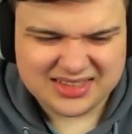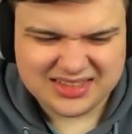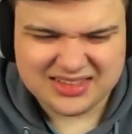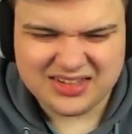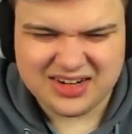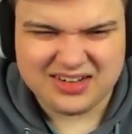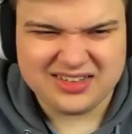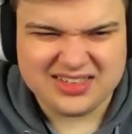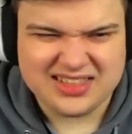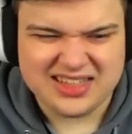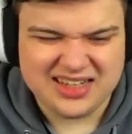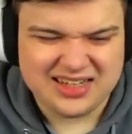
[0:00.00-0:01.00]
Not a good
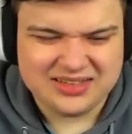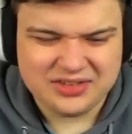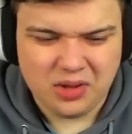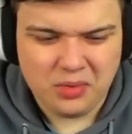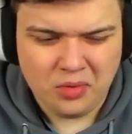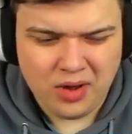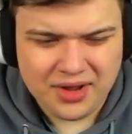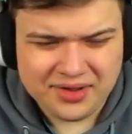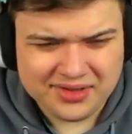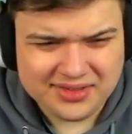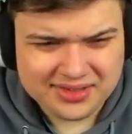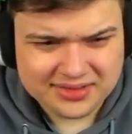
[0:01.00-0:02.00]
start. Normal wild.